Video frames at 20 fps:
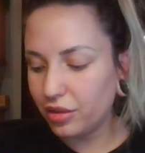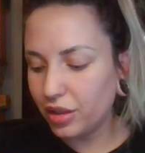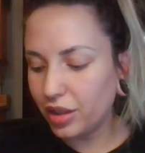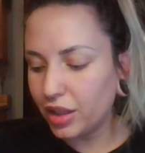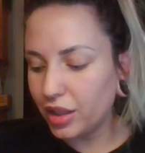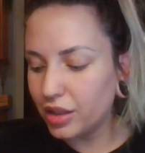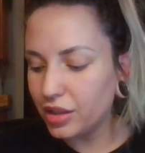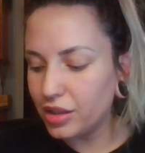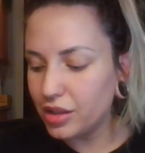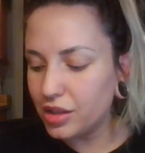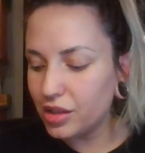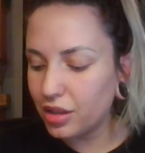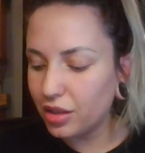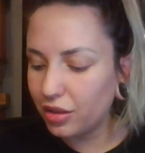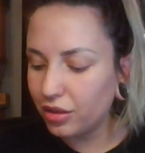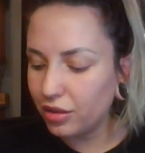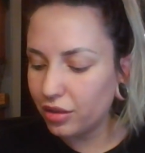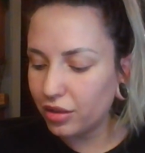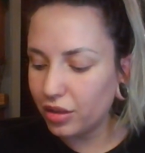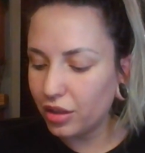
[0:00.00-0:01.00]
is
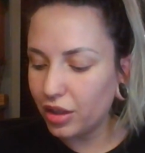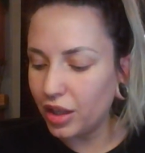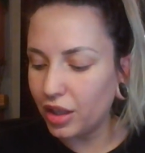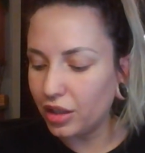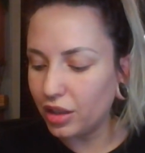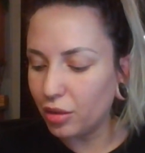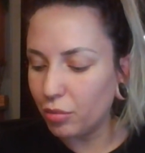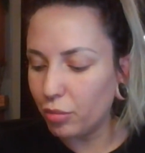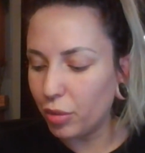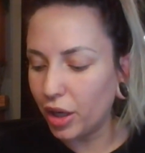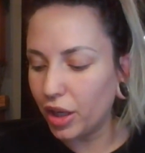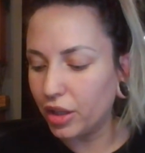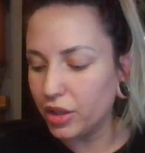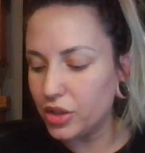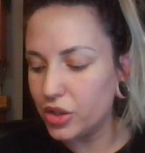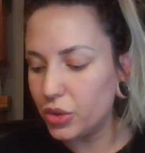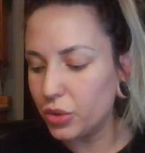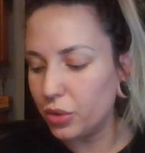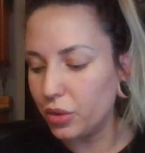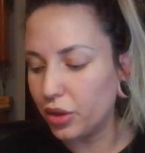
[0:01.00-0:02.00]
in
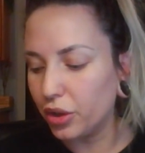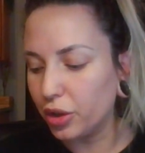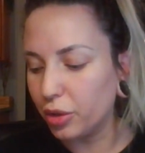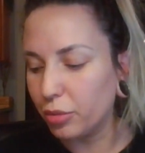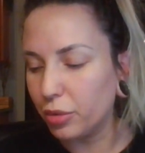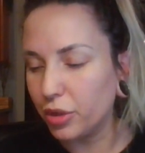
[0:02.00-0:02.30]
comparison to another